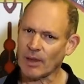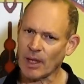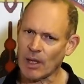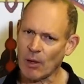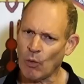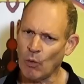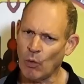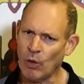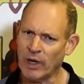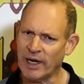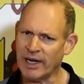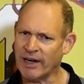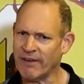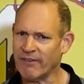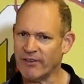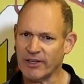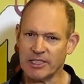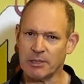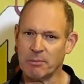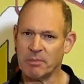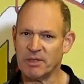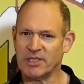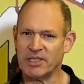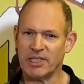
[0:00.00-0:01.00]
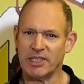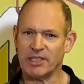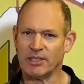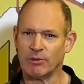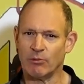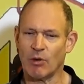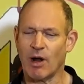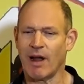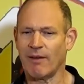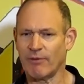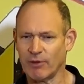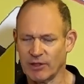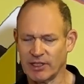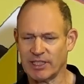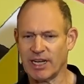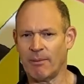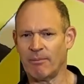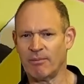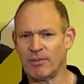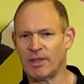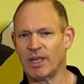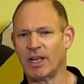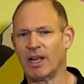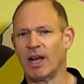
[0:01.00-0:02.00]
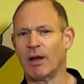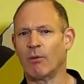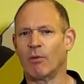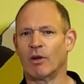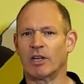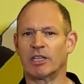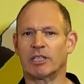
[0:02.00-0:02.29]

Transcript: whatever is a precision rifle, something that I want